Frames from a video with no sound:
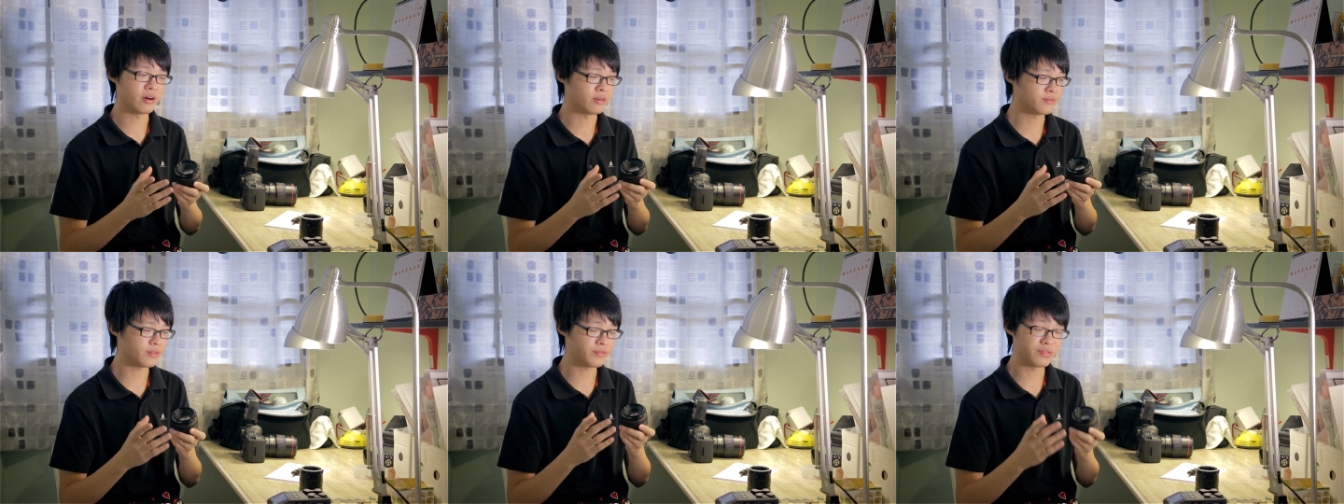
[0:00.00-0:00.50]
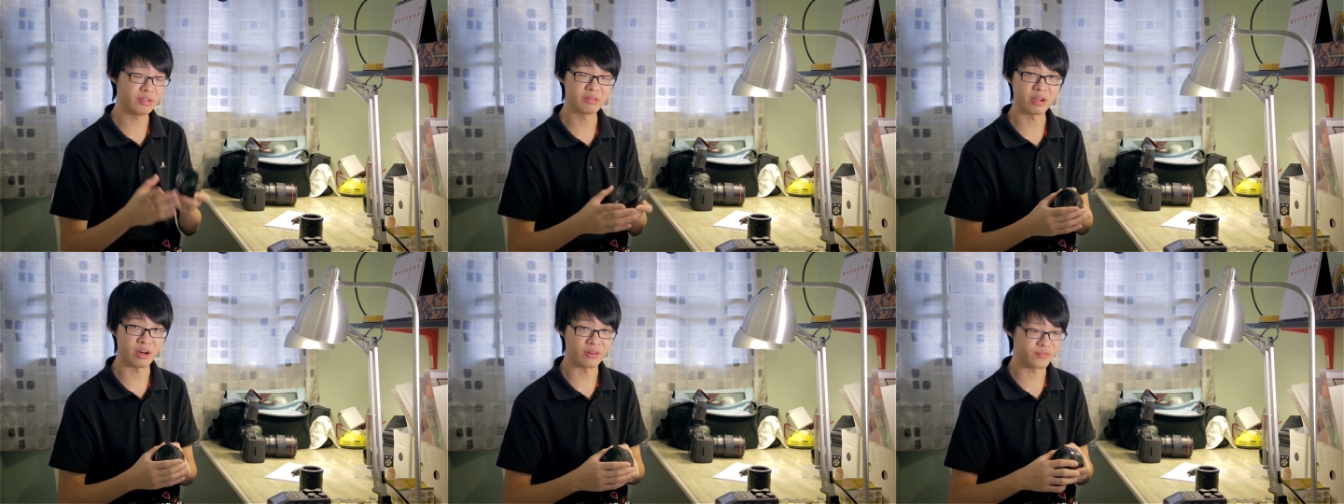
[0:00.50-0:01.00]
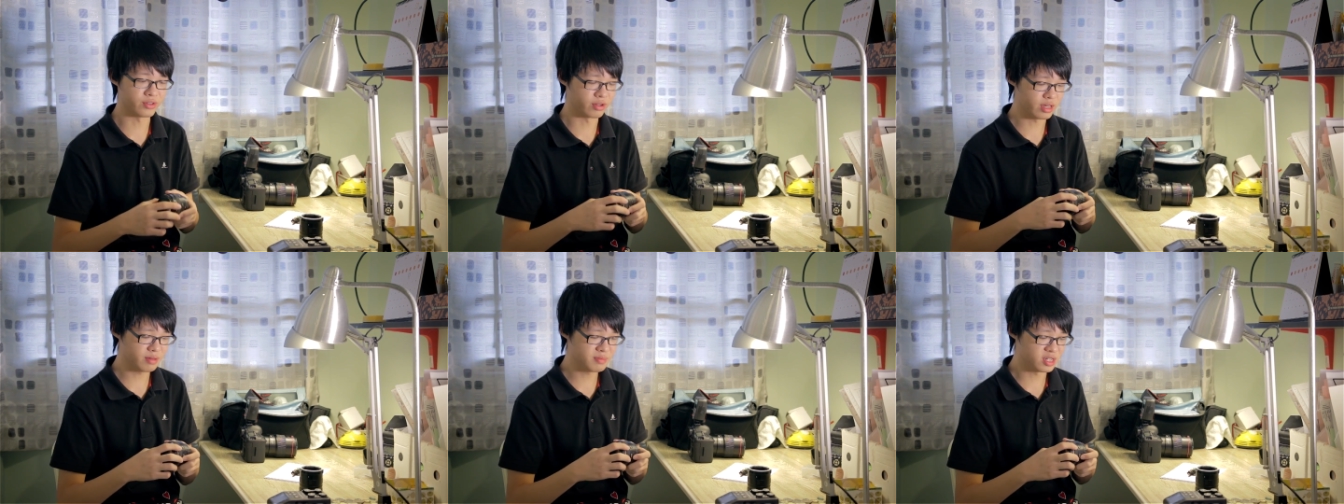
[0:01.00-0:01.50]
of field of your
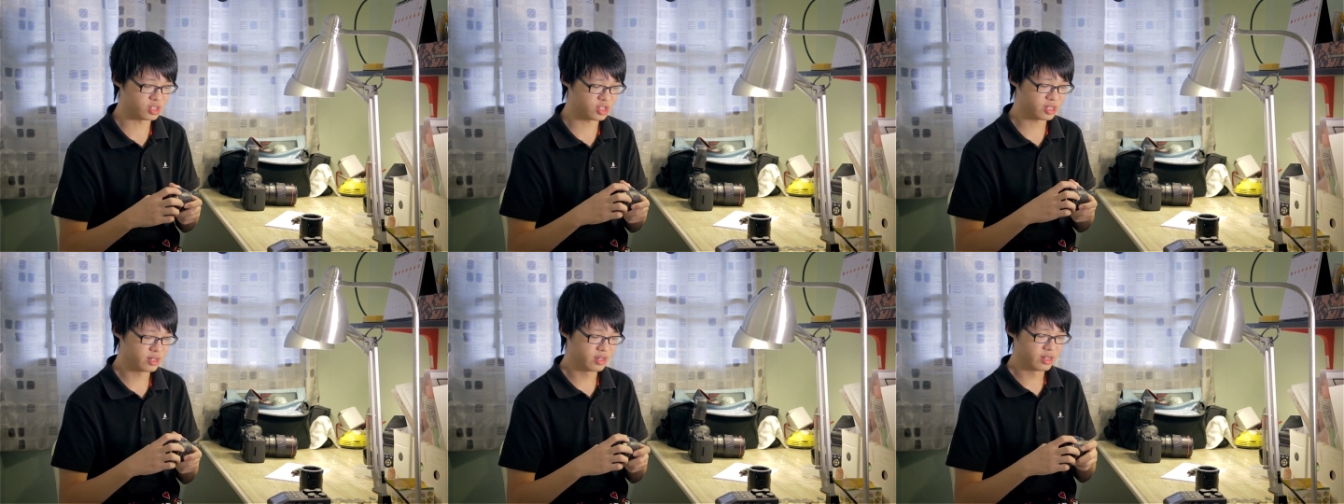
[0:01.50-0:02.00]
image.